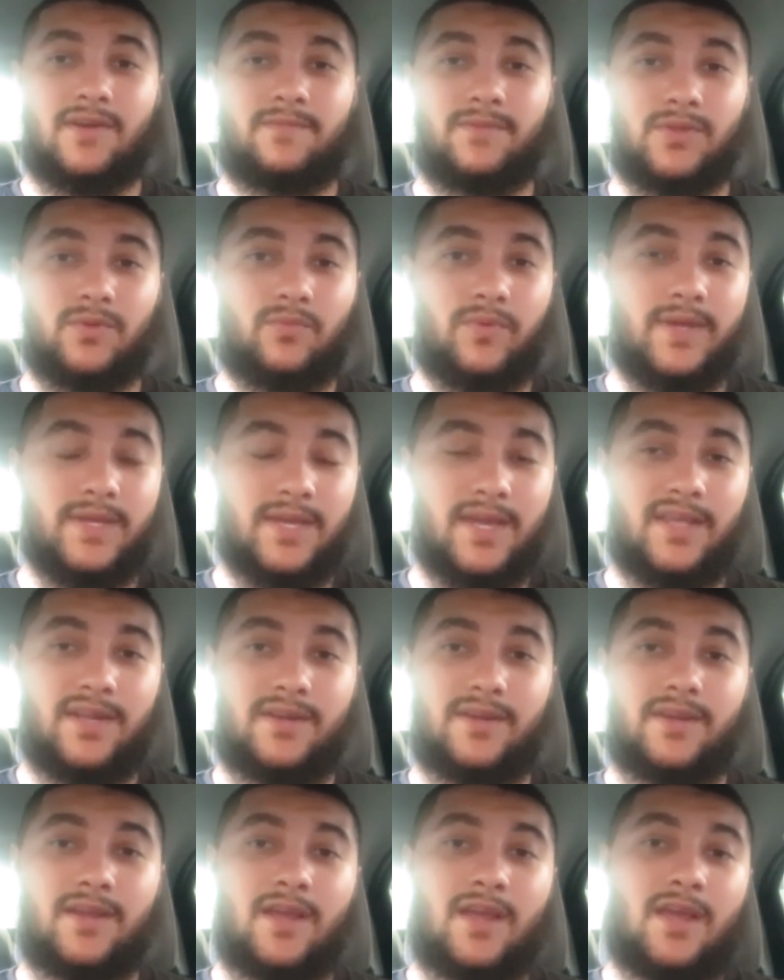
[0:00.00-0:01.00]
off with a weight
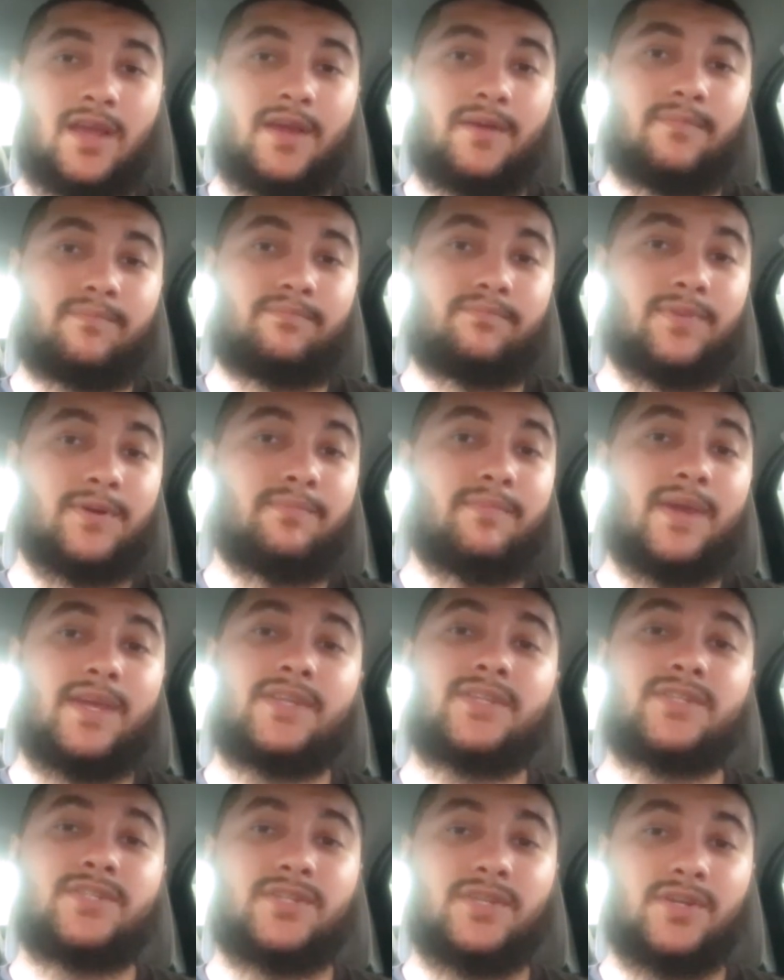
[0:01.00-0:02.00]
gainer, but
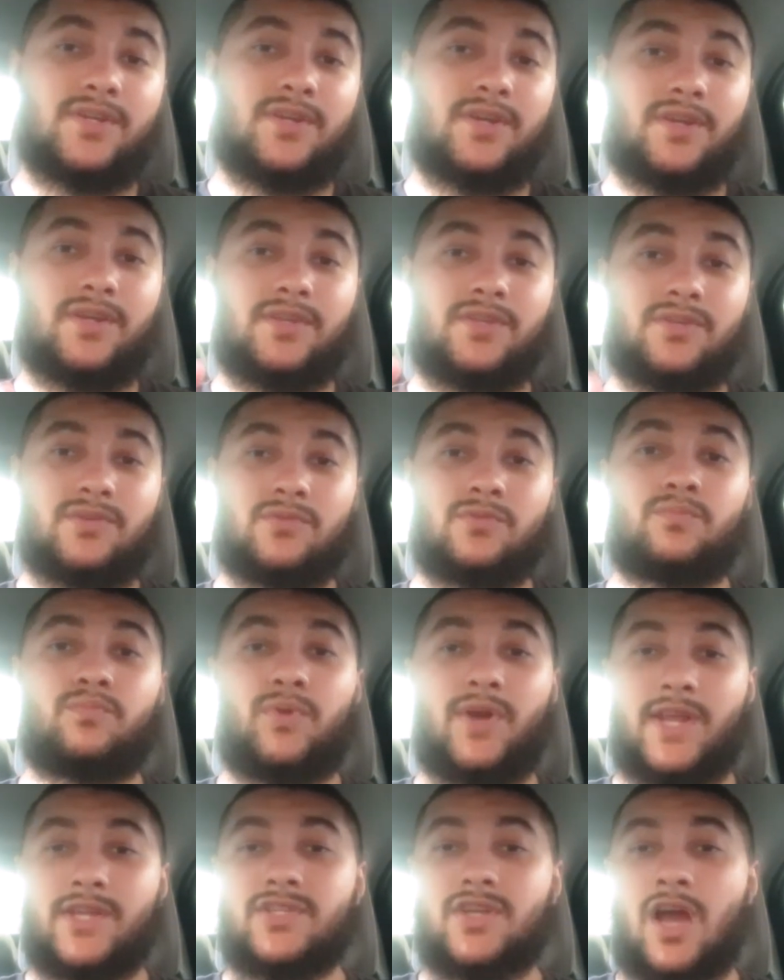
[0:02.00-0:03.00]
make sure you
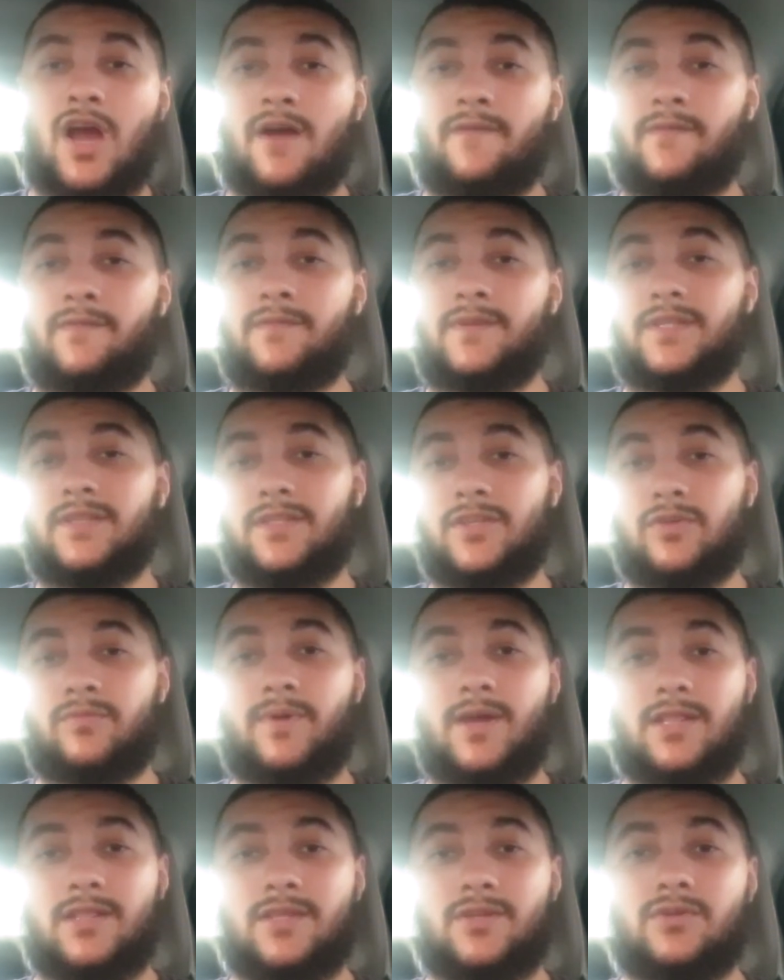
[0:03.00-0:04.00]
branch off of it little
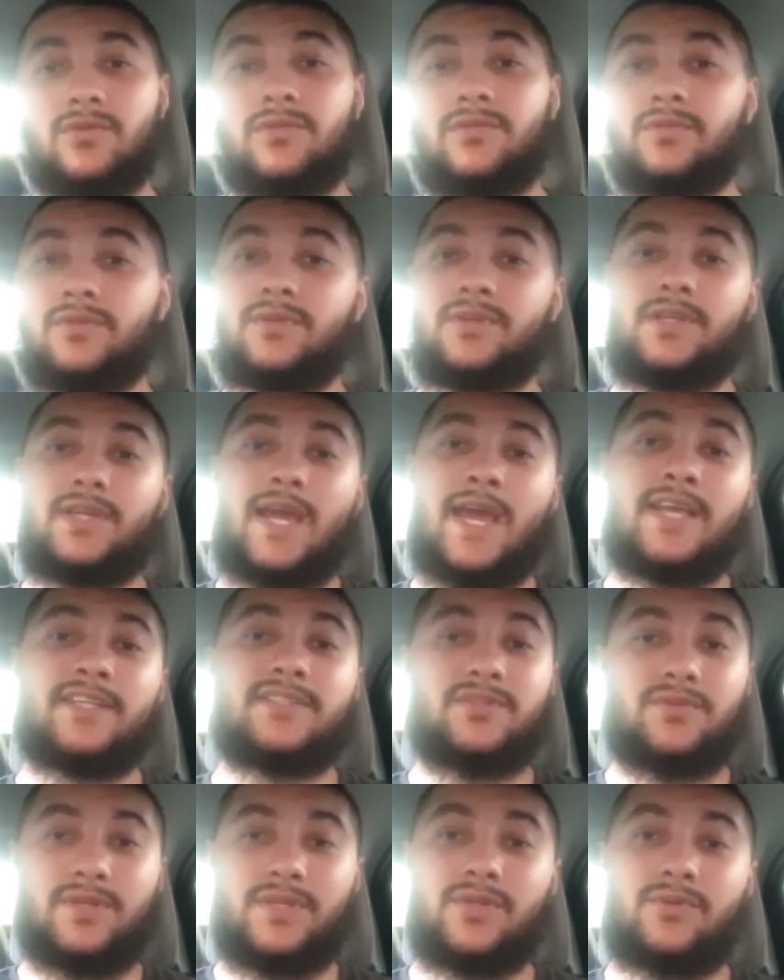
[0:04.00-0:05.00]
by little.
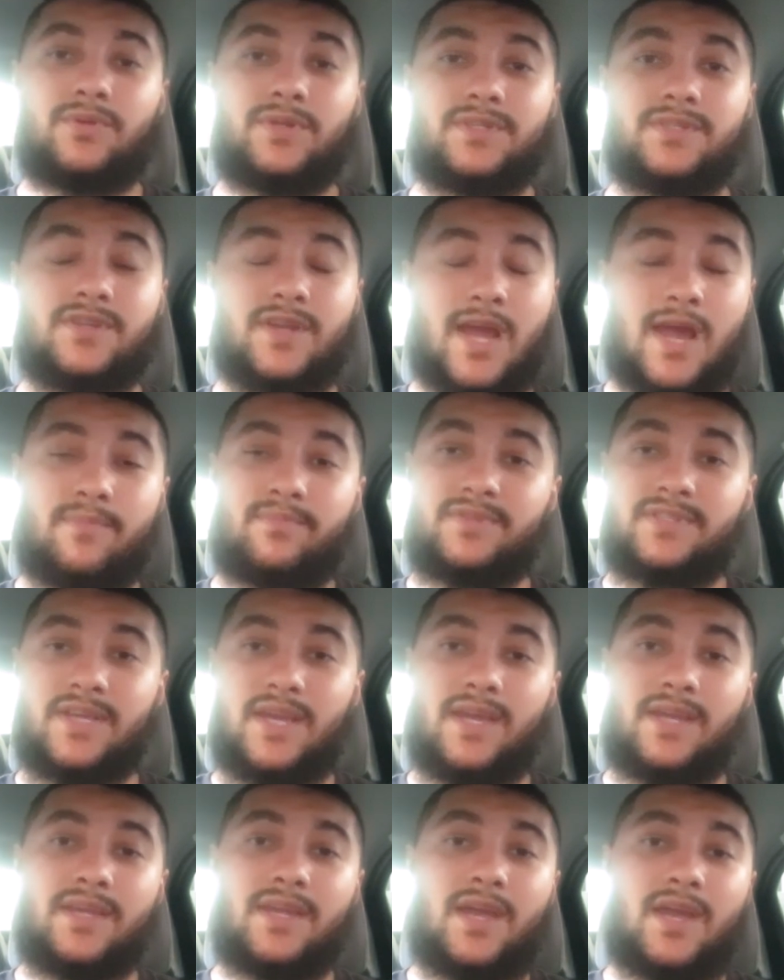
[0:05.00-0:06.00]
As you increase your
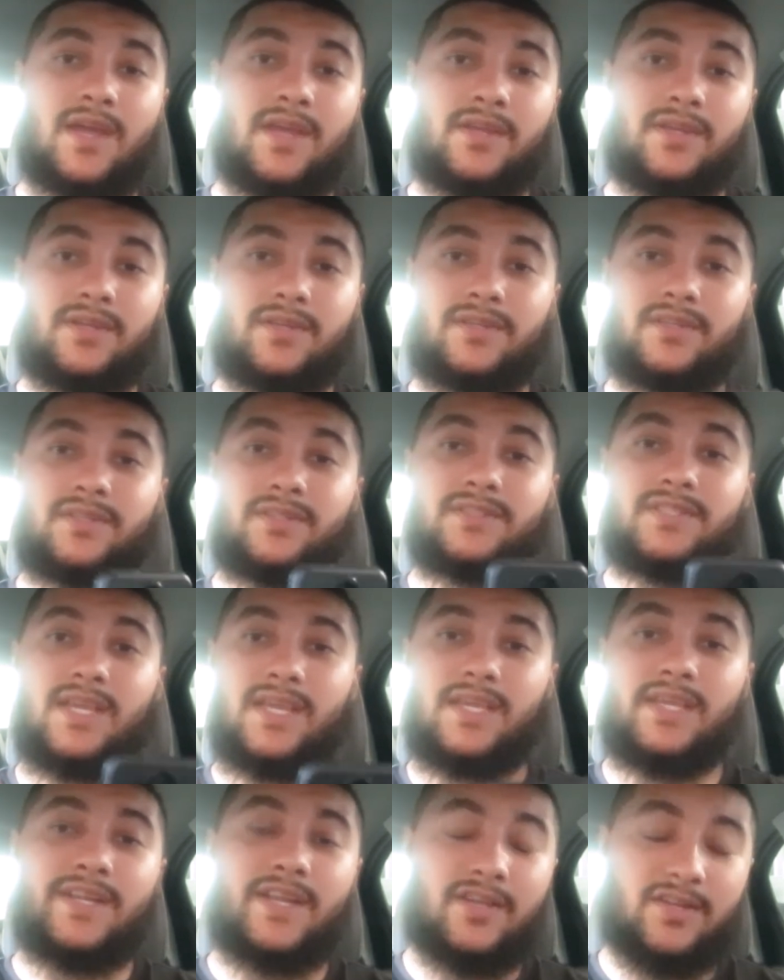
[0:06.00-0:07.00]
appetite, you're
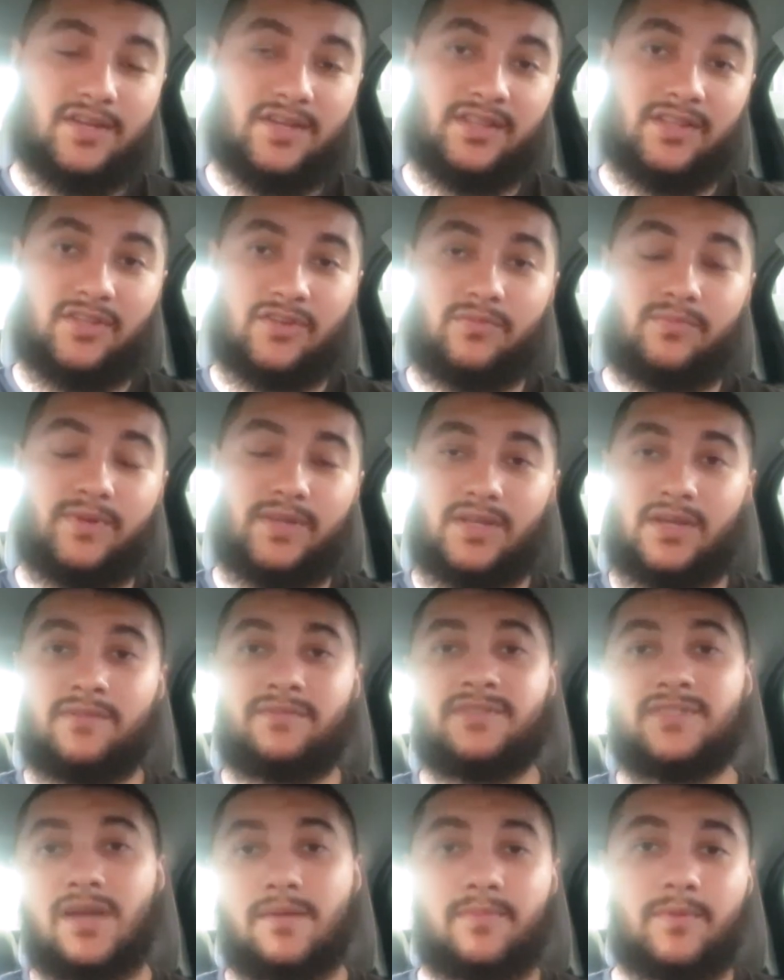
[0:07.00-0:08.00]
taking out a little bit
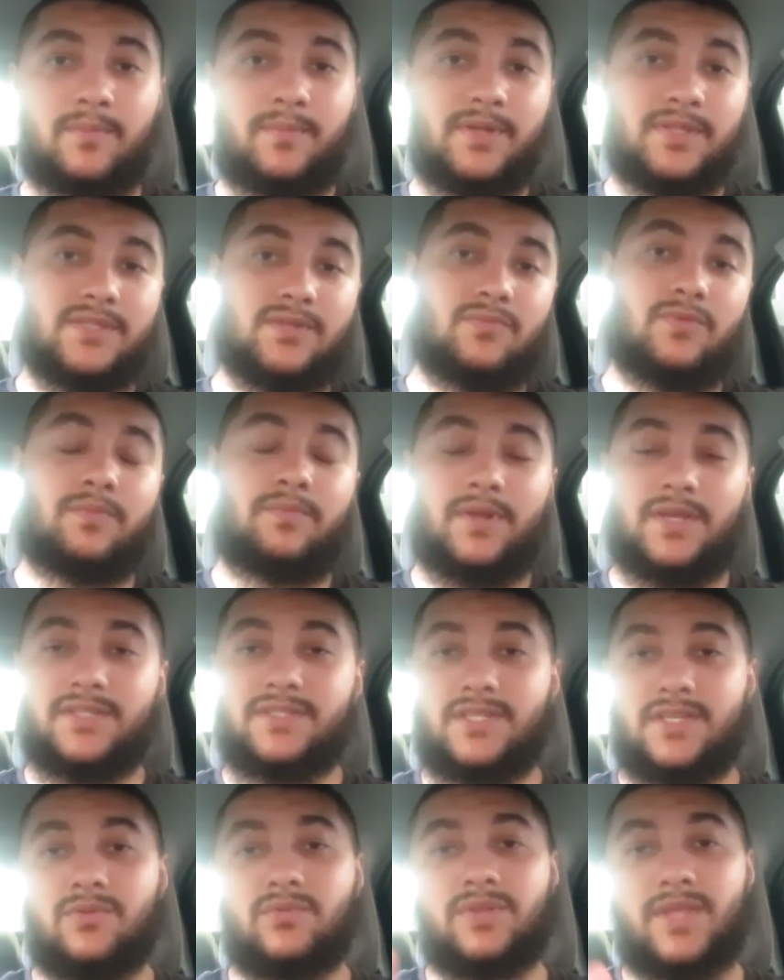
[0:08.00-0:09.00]
of supplements and
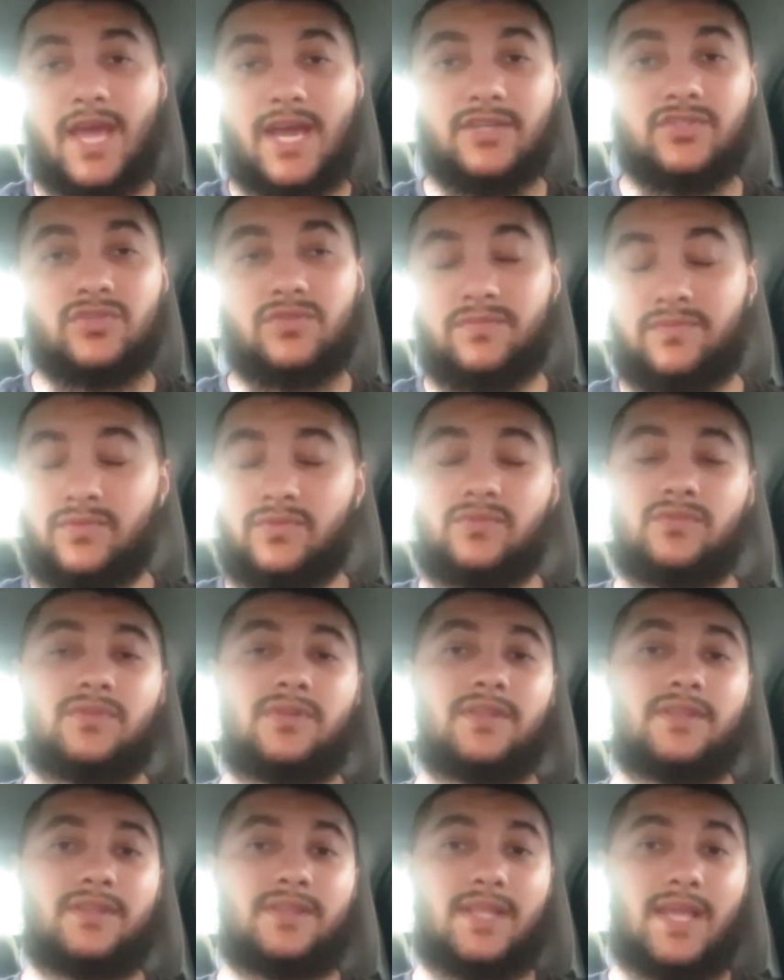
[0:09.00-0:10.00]
replacing it with actual food.
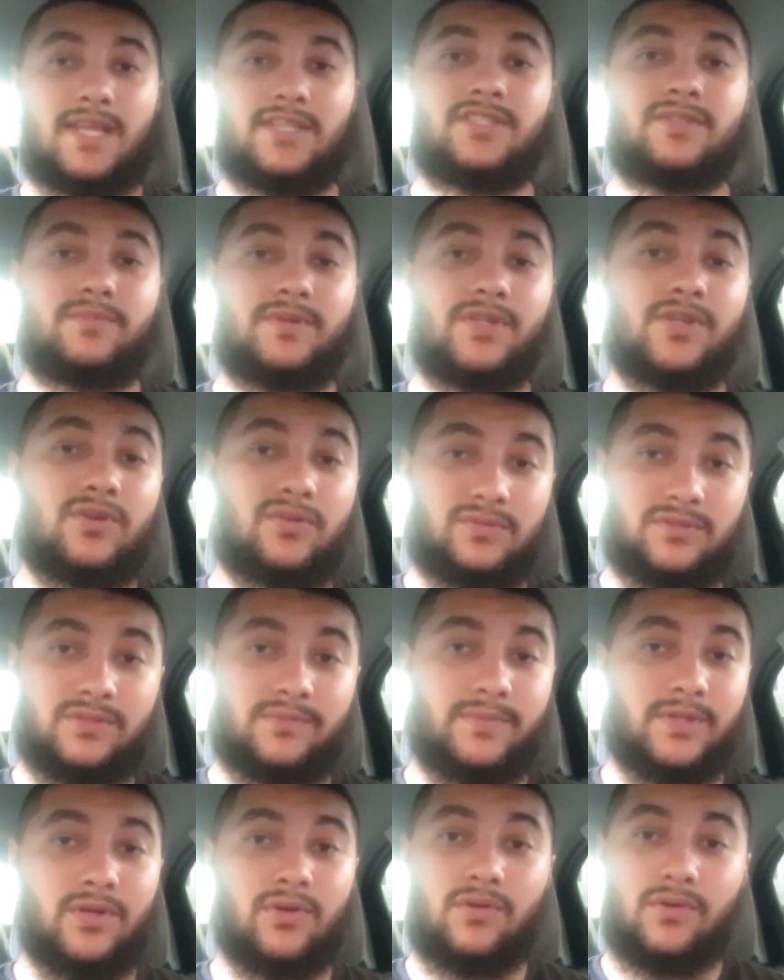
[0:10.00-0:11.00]
That should be your
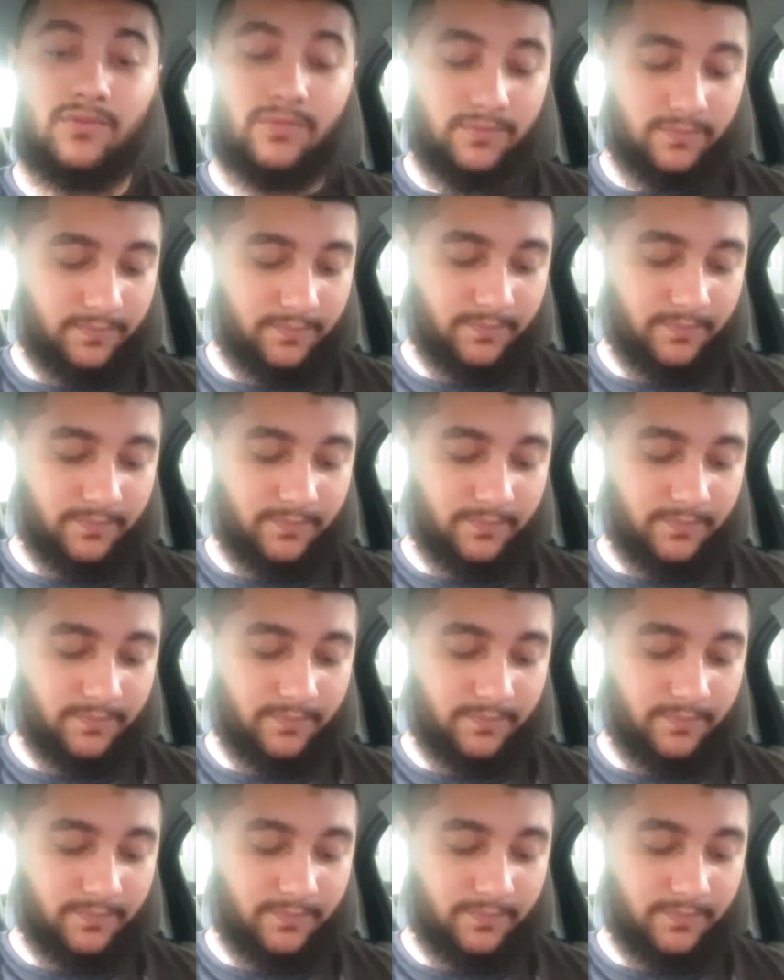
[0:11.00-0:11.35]
ultimate goal.